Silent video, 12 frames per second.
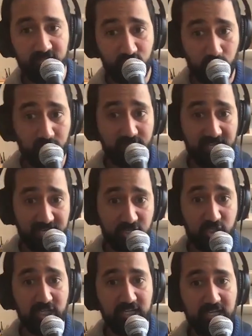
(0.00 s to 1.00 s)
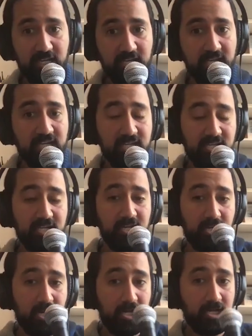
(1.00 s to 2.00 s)
is what's actually
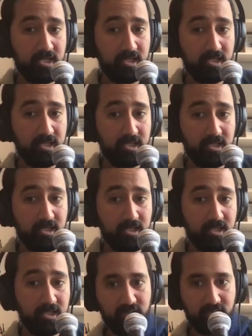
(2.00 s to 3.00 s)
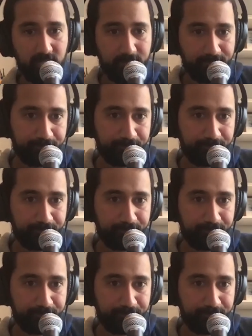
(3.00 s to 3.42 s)
uh, most depressing.